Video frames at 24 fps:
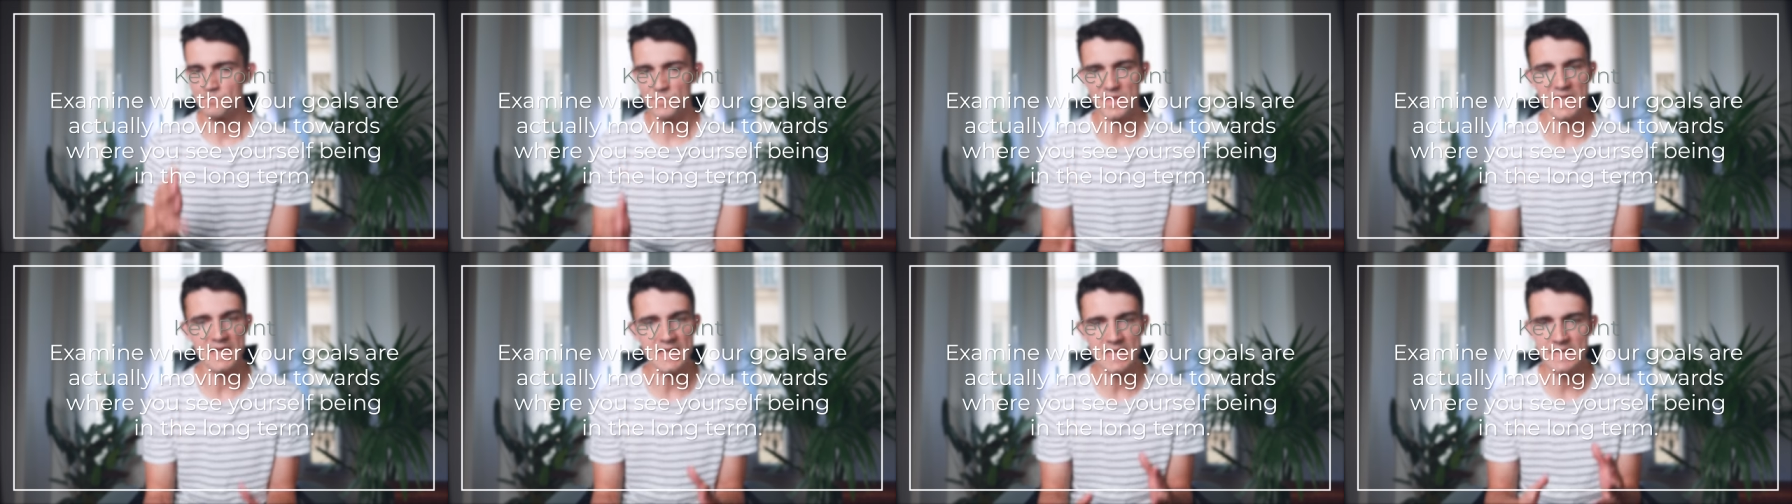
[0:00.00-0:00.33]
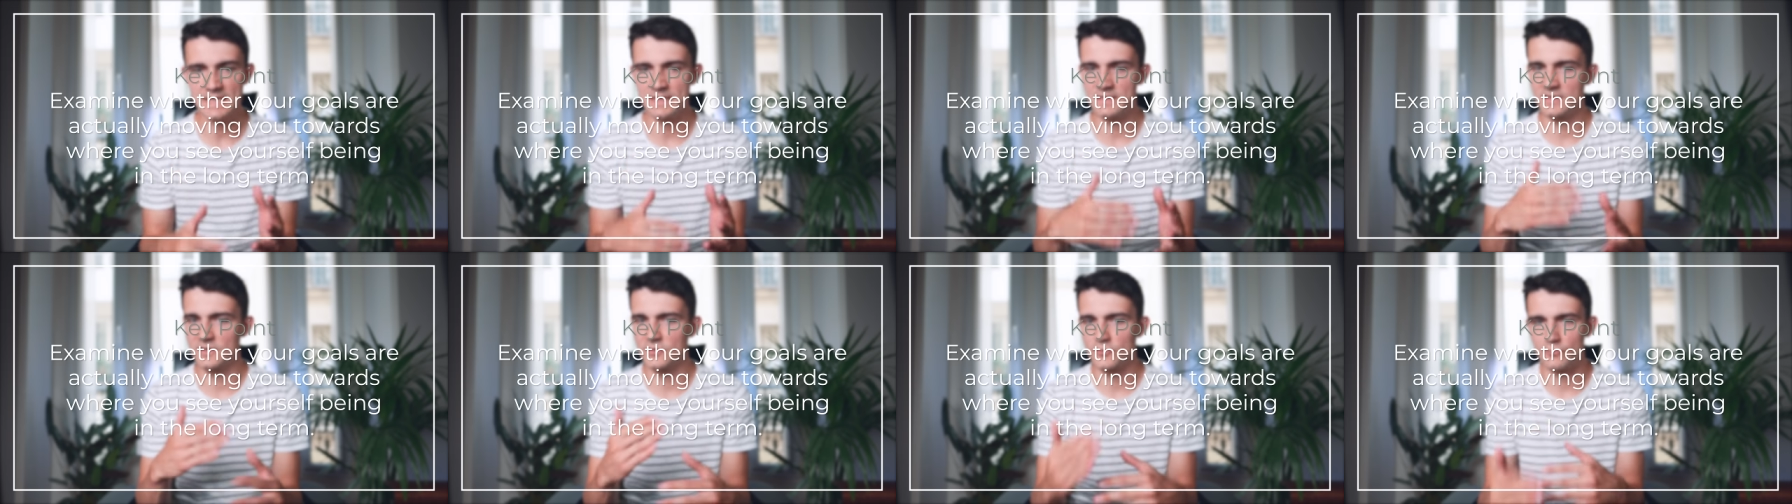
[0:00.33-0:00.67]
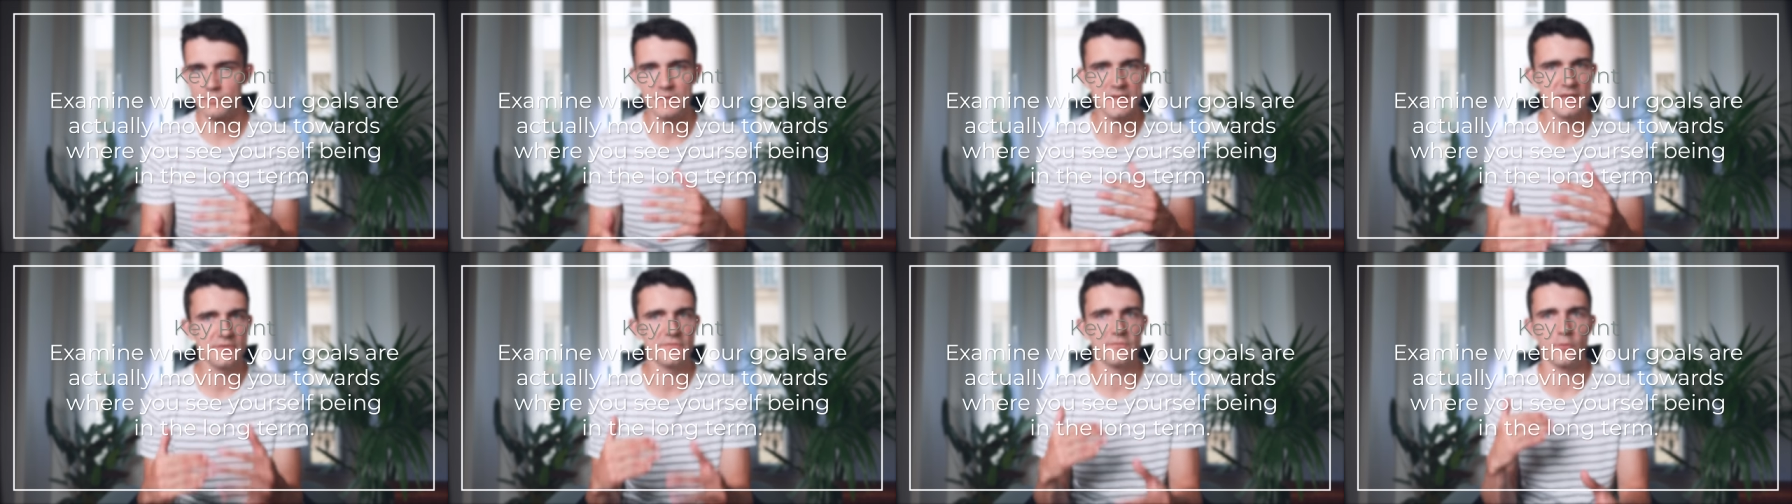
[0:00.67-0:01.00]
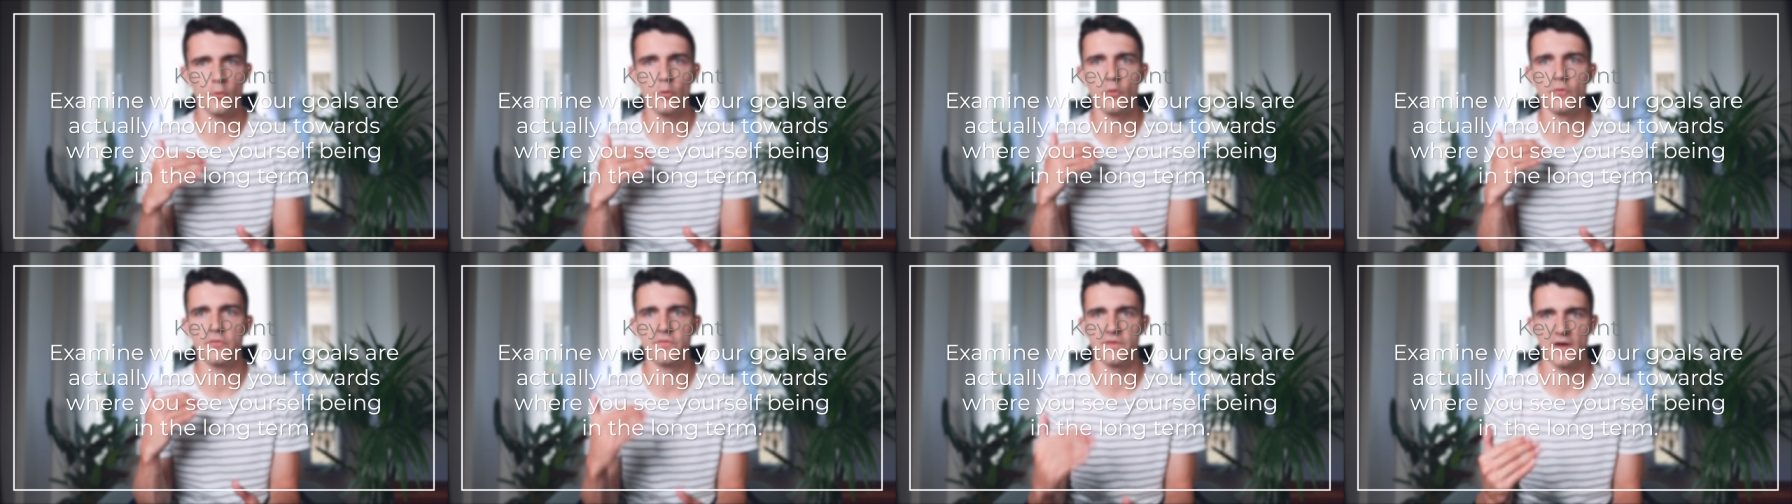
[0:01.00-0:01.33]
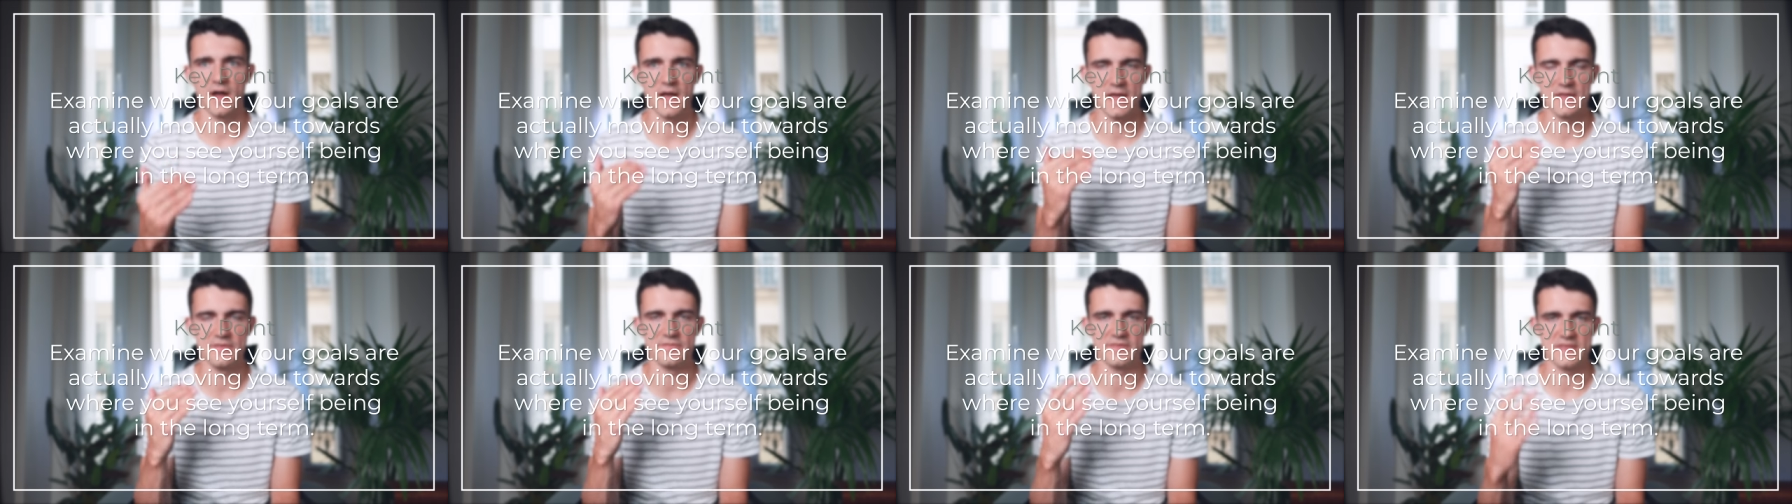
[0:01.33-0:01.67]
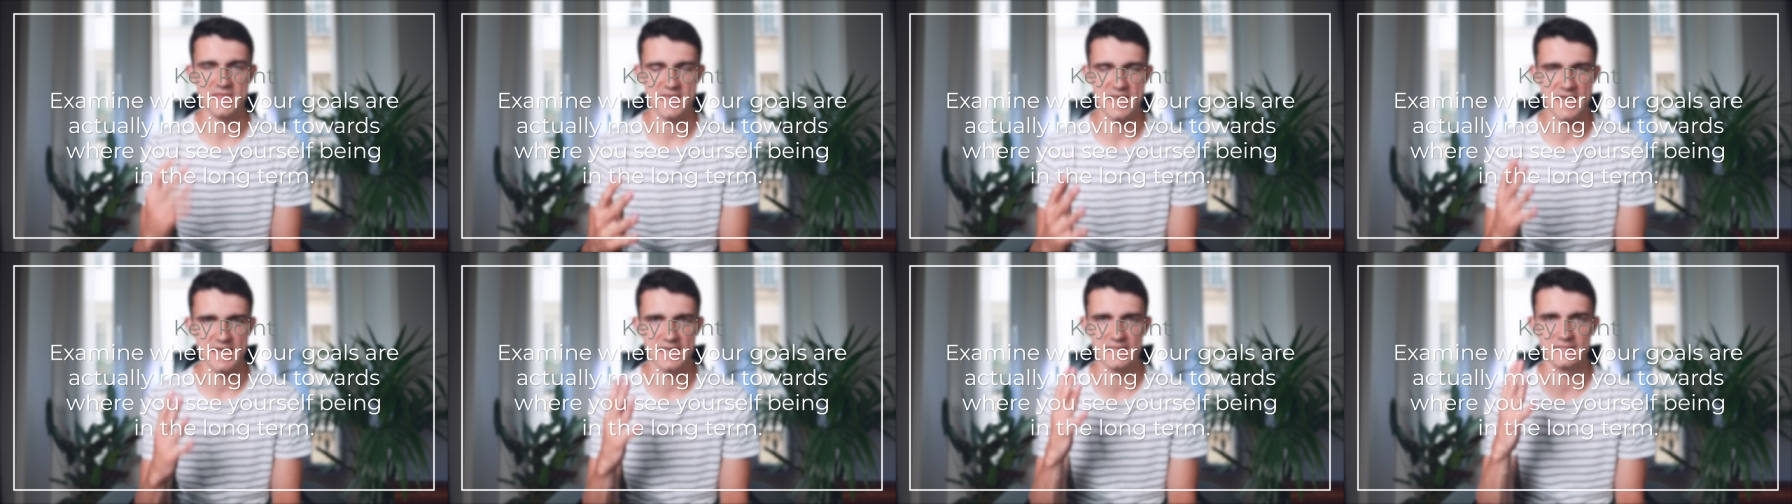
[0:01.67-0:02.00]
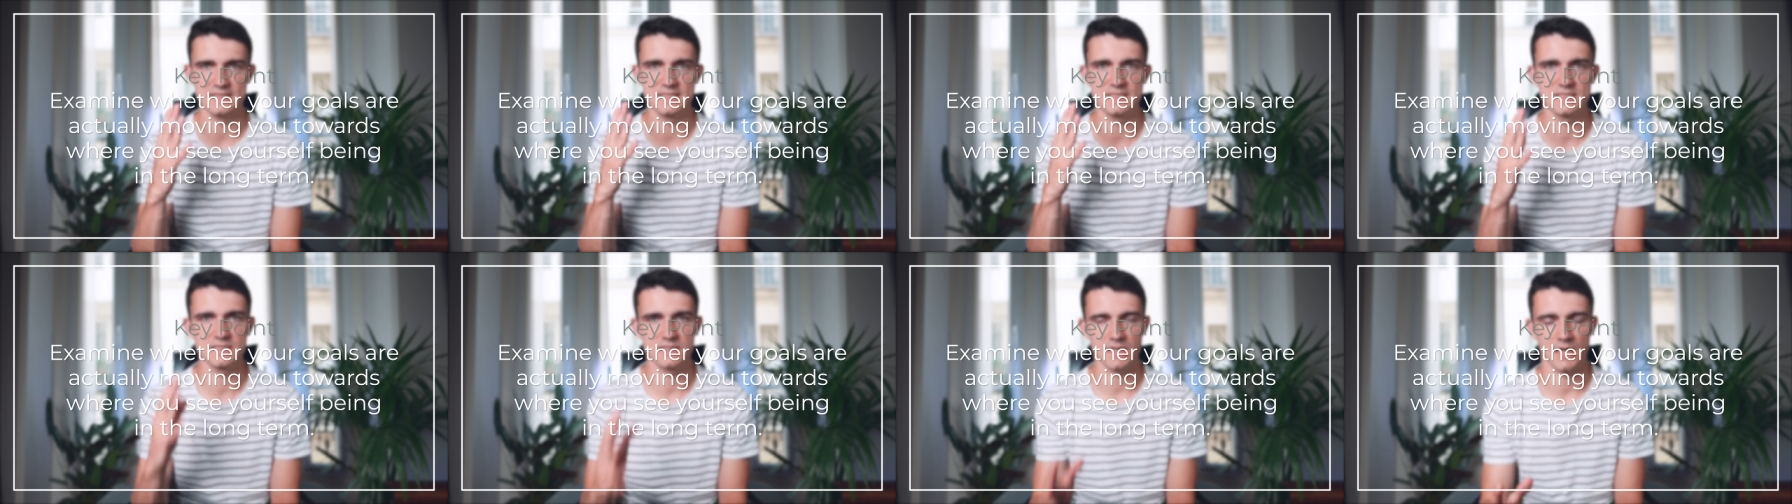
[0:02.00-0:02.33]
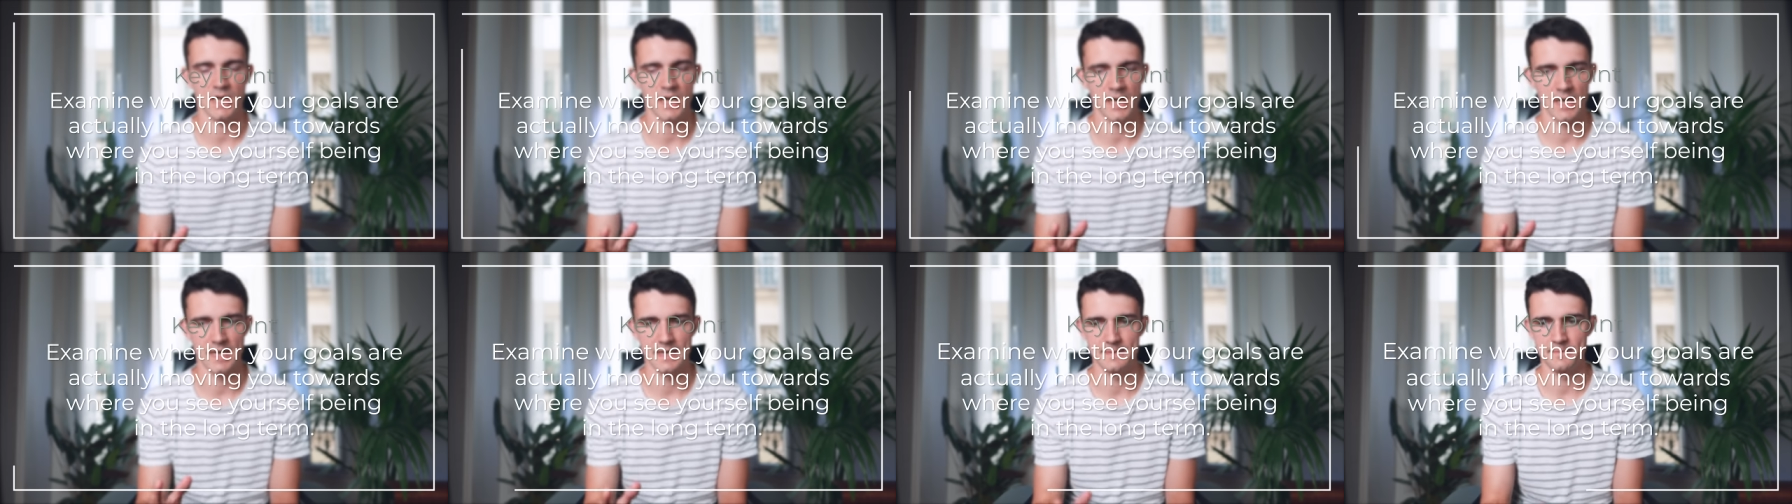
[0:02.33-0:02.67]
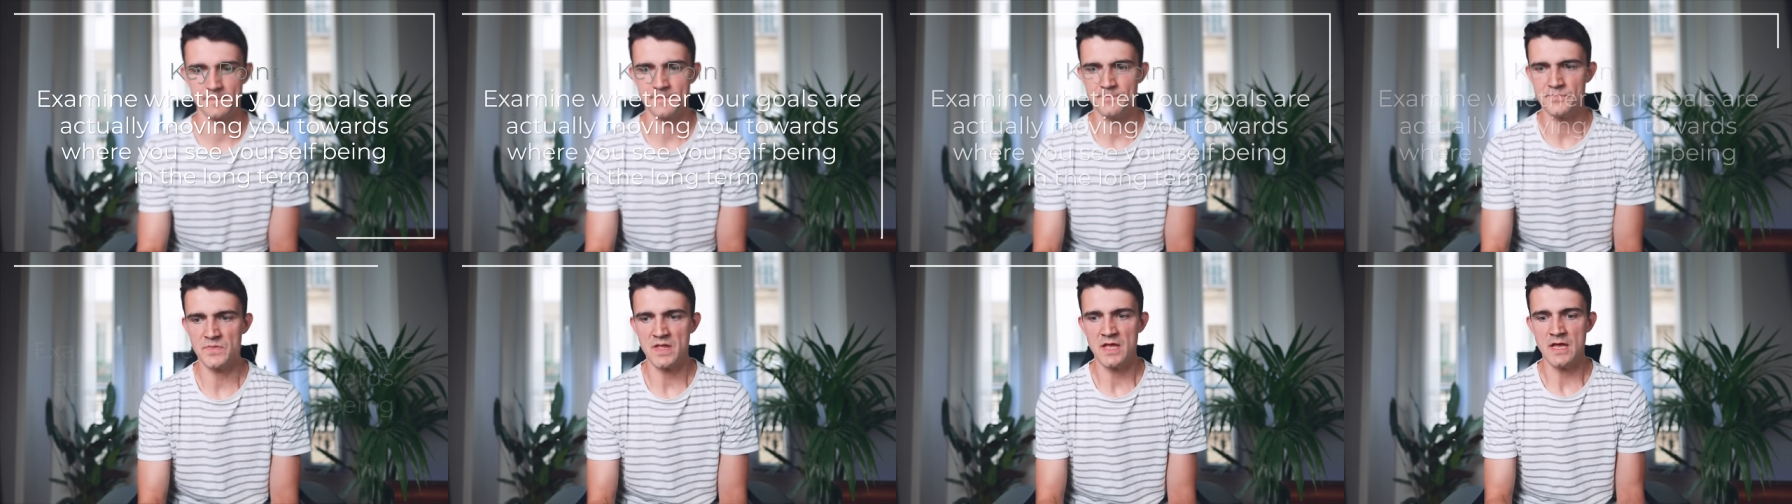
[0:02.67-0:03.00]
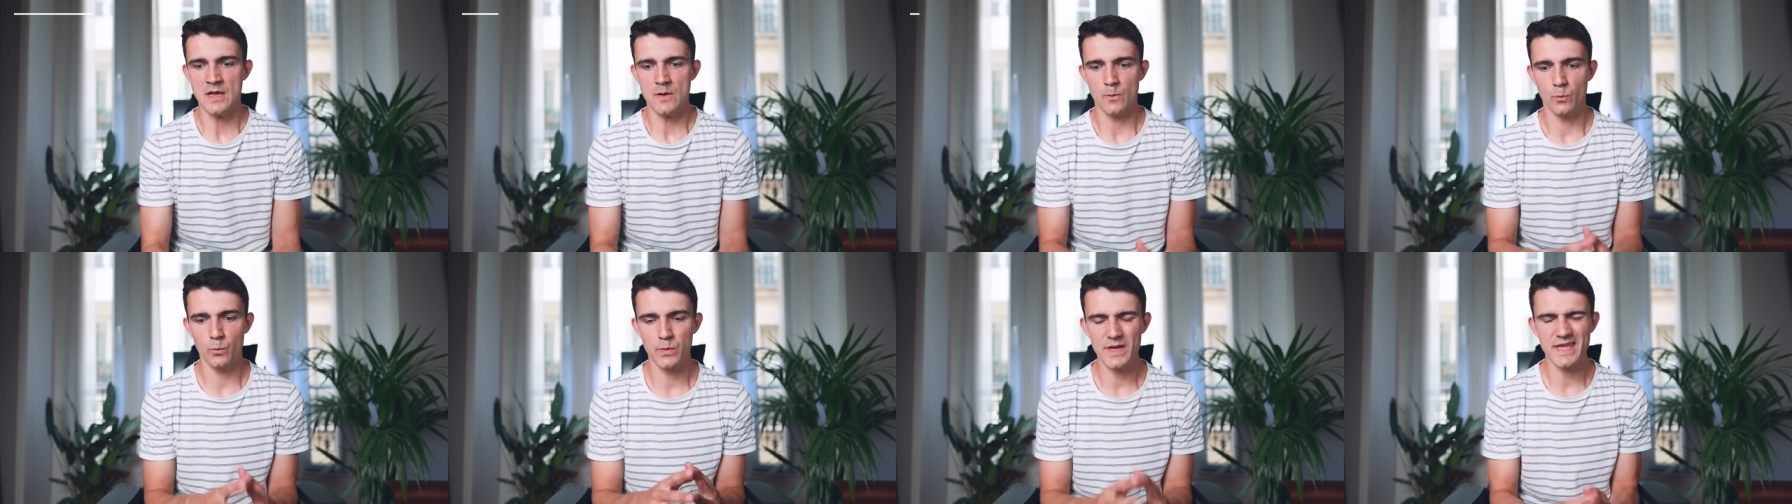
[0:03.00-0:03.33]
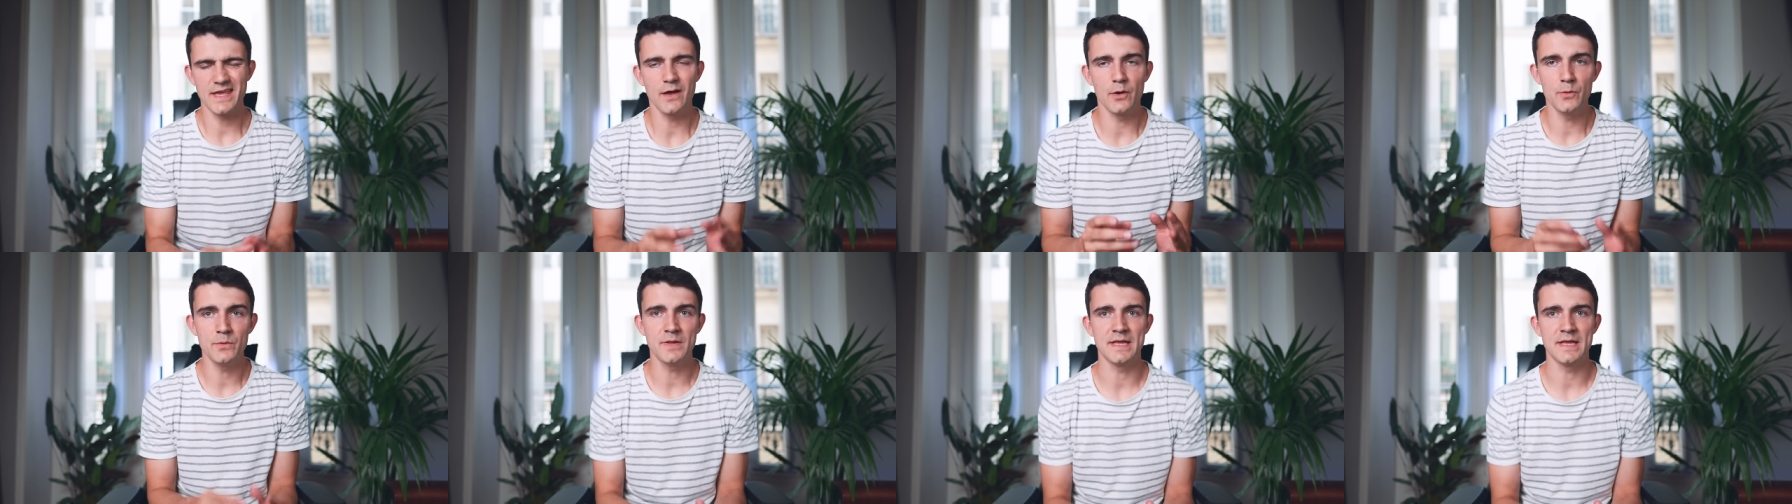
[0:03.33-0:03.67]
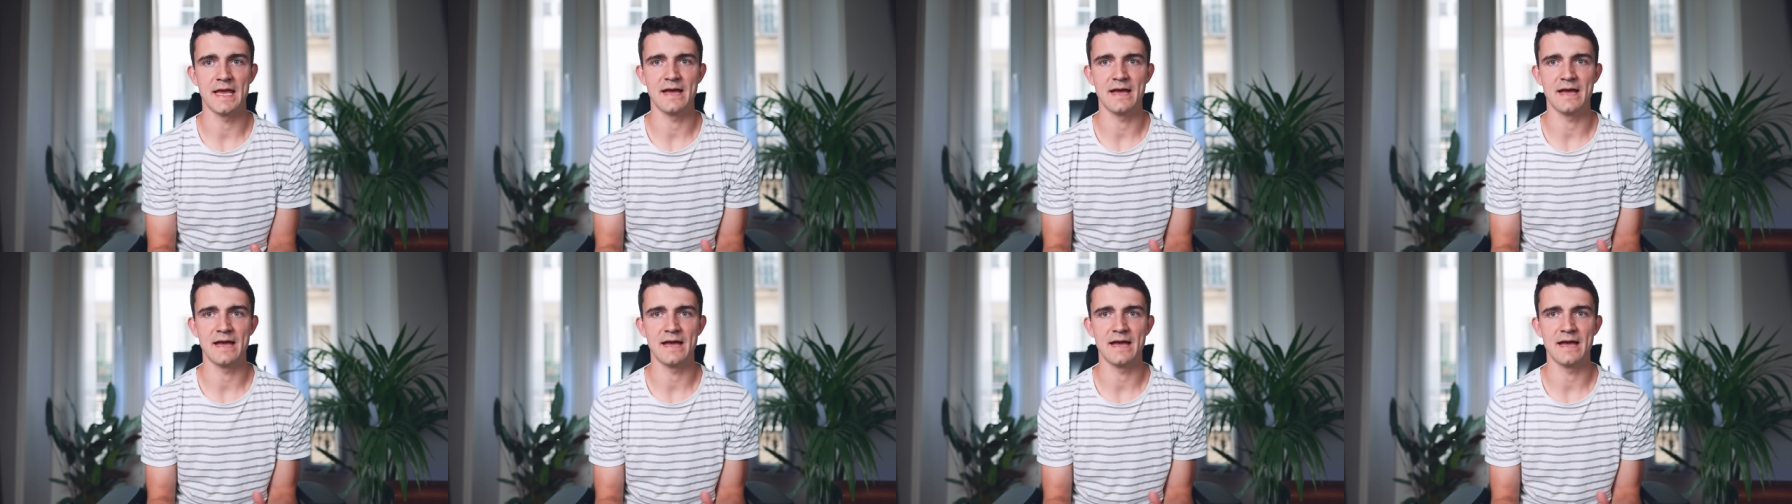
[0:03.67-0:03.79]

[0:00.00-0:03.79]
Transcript: in 3, 4, 5 years' time. We only